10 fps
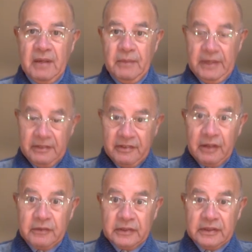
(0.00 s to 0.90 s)
When he
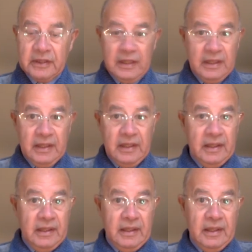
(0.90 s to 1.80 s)
found it,
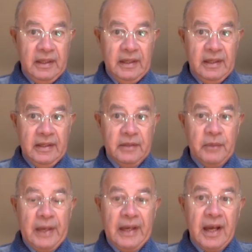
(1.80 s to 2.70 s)
the
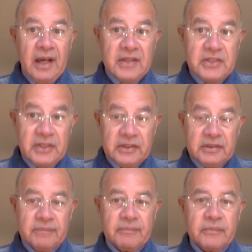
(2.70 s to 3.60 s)
well
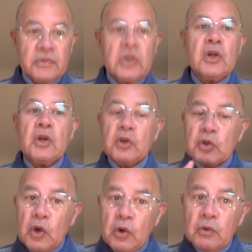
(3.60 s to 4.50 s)
answered,
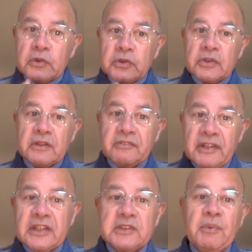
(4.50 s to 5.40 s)
"Go to the
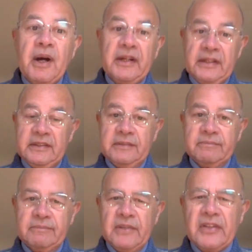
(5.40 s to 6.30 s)
village market.
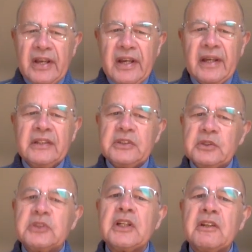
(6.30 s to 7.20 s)
There
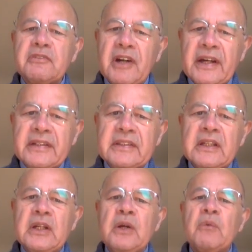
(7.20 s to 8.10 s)
you shall find
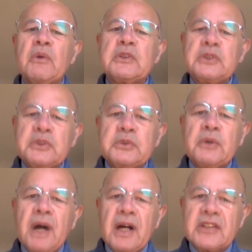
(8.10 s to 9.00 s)
what
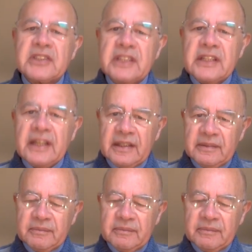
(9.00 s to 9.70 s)
you are seeking."